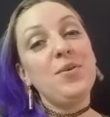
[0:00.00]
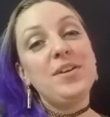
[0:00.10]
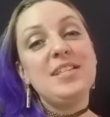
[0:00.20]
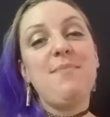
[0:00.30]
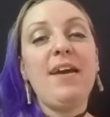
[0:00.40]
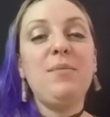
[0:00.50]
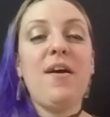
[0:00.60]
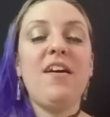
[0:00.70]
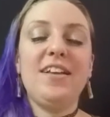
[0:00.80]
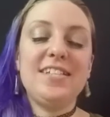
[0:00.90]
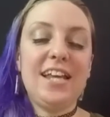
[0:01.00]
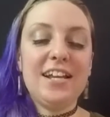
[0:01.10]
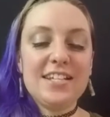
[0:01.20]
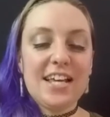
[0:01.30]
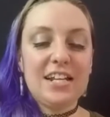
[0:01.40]
everyone, it's Maggibot, and
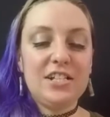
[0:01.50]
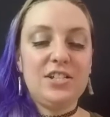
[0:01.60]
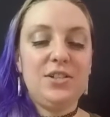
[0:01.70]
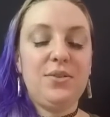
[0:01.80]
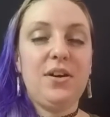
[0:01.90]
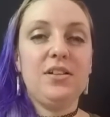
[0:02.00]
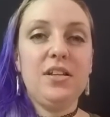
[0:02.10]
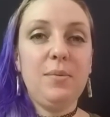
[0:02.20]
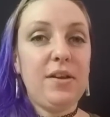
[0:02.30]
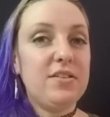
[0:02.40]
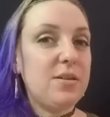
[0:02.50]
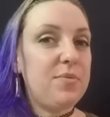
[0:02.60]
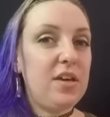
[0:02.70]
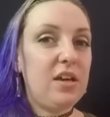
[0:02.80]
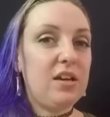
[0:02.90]
today I decided to do a little bit of
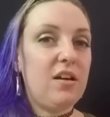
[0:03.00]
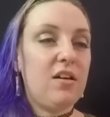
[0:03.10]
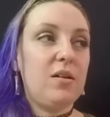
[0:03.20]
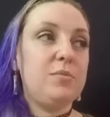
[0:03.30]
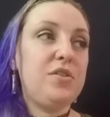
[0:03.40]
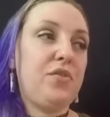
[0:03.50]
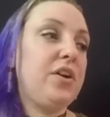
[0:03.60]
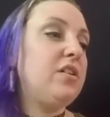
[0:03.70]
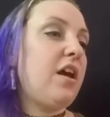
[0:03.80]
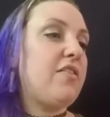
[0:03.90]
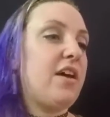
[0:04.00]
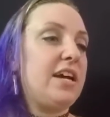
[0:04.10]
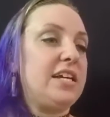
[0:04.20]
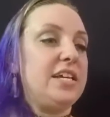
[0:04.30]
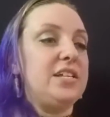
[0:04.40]
something um, different, and
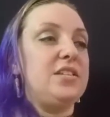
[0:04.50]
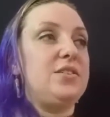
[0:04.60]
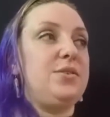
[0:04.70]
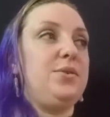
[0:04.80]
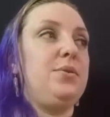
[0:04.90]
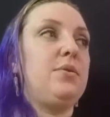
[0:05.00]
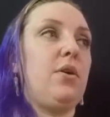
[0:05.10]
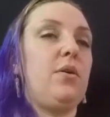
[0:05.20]
that is to